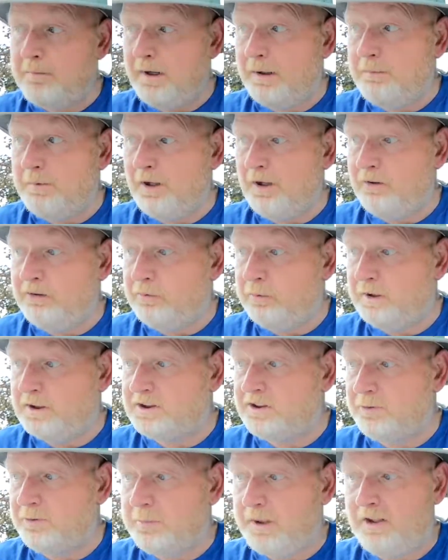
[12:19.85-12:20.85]
Maybe I'll
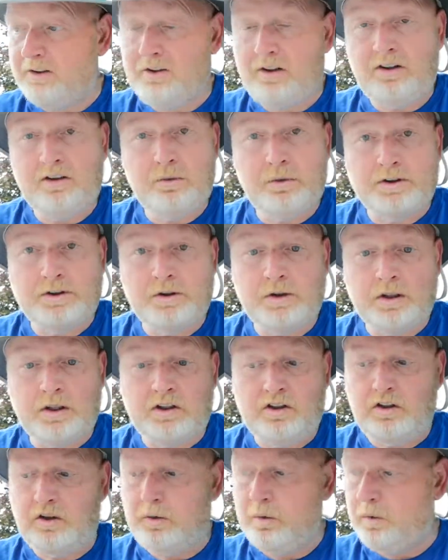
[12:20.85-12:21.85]
switch species, which you can
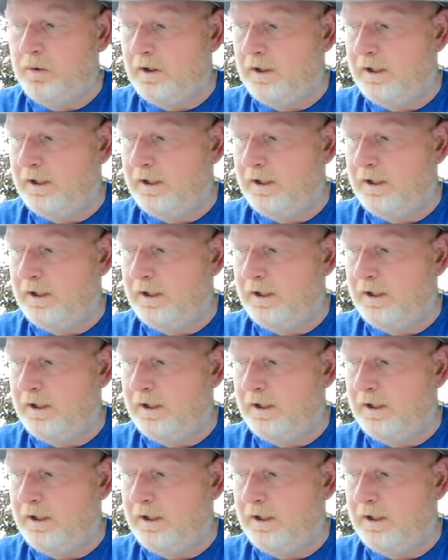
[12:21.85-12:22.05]
do.